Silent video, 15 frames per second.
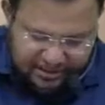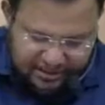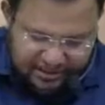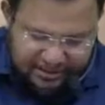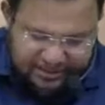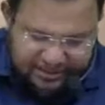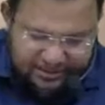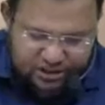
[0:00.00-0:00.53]

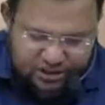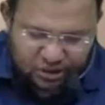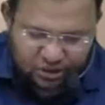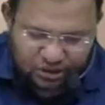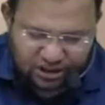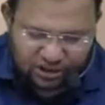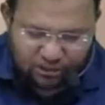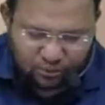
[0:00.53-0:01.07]

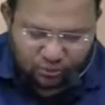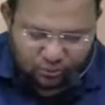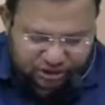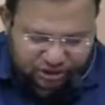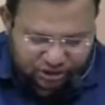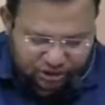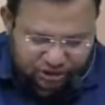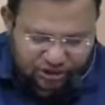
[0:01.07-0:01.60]
Disclosure. What
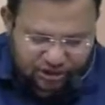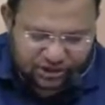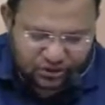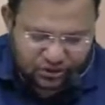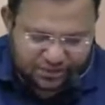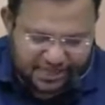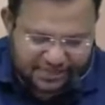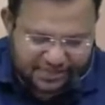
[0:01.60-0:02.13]
should you disclose
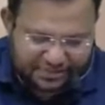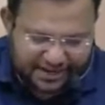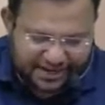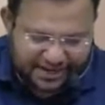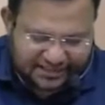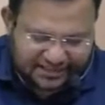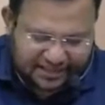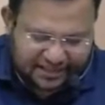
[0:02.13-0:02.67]
as per
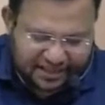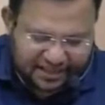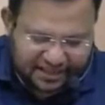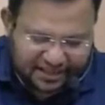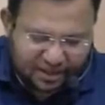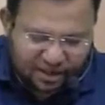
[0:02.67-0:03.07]
AS 13?